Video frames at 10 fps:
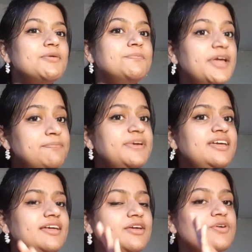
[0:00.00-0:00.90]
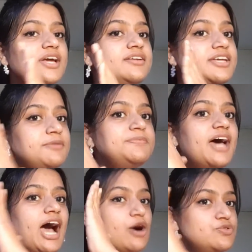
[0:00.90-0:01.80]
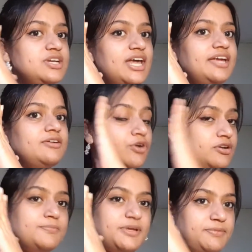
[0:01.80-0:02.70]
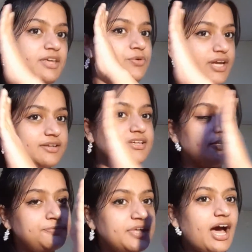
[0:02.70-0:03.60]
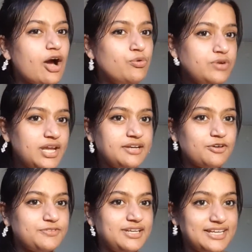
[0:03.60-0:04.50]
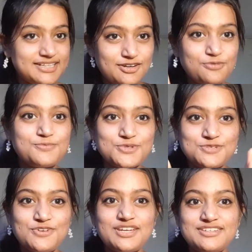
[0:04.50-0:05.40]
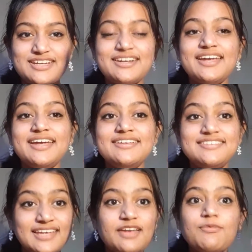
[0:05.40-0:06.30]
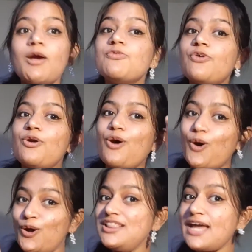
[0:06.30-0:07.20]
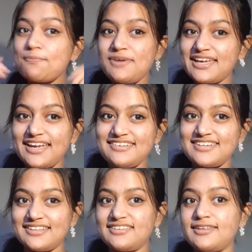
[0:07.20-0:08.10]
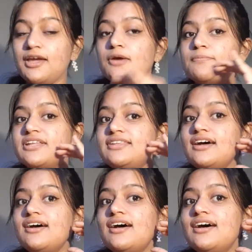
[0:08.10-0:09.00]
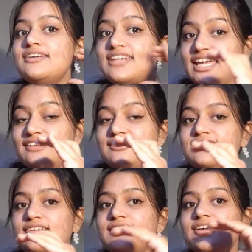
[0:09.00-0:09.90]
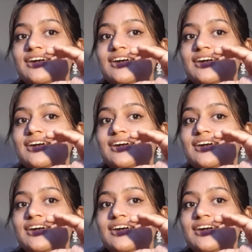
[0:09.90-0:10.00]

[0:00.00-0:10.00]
Maybe you can keep the outline, not maybe, you can keep the outline of the letter of motivation same for all the applications, but the text